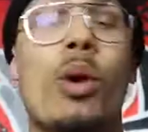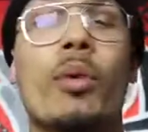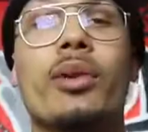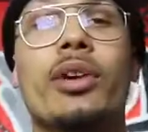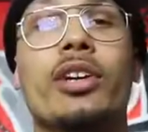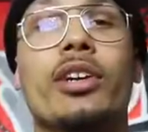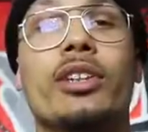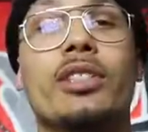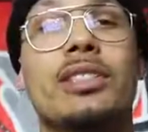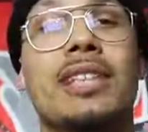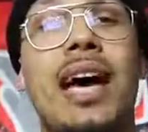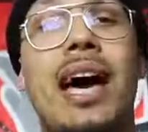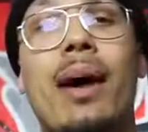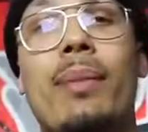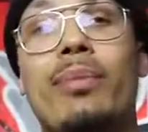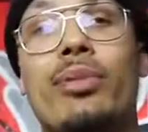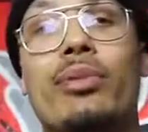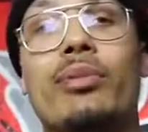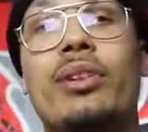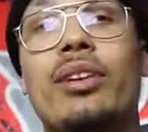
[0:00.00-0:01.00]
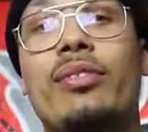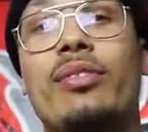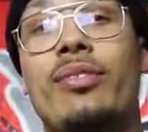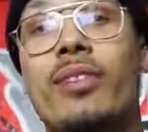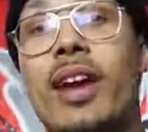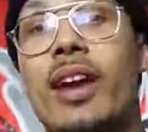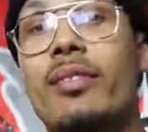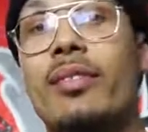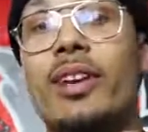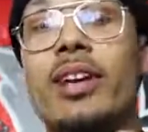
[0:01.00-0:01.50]
What were your top three
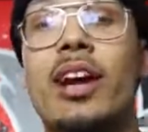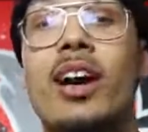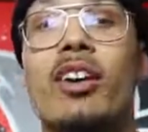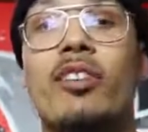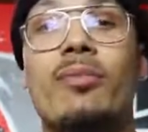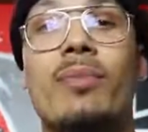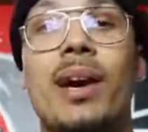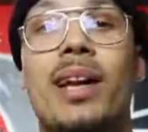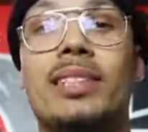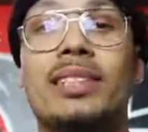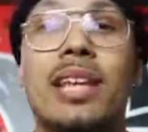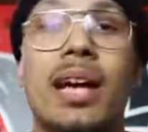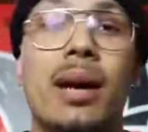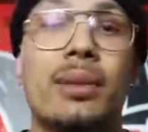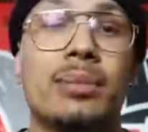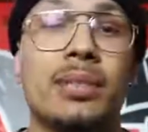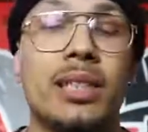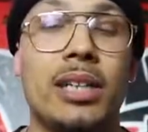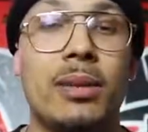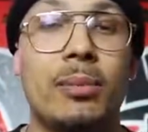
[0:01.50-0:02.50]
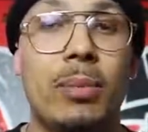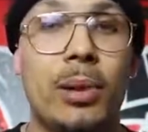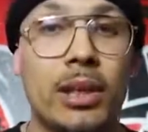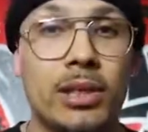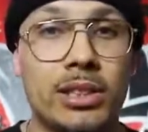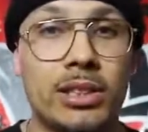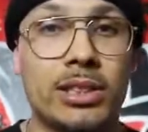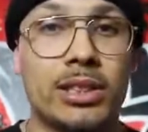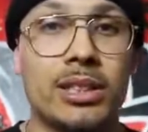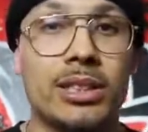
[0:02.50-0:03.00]
favorite of my top ten
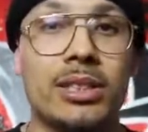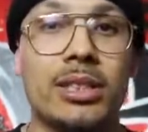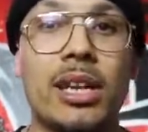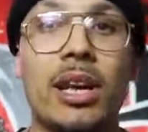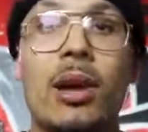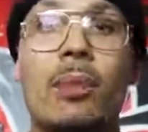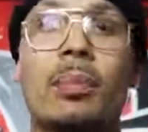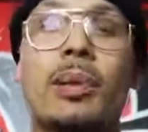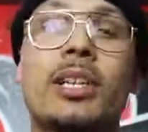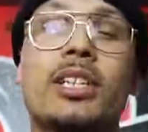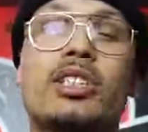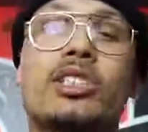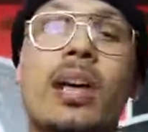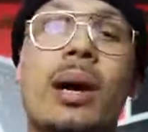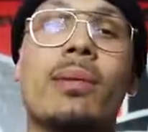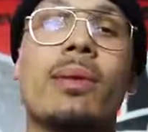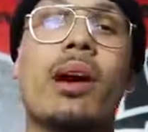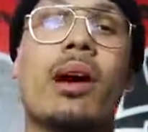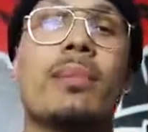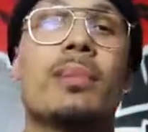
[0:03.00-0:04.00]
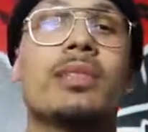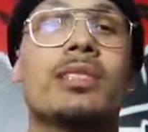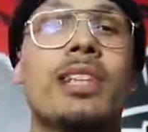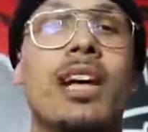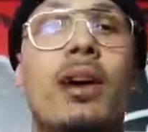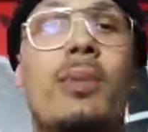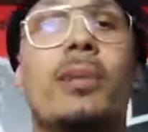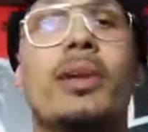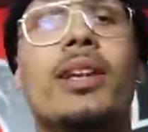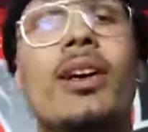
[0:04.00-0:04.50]
purchases? Please drop comments
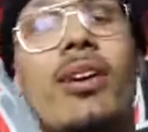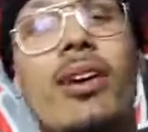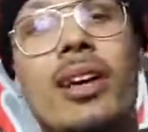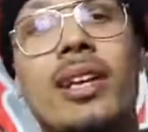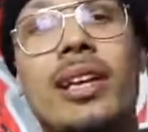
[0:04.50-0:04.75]
down below.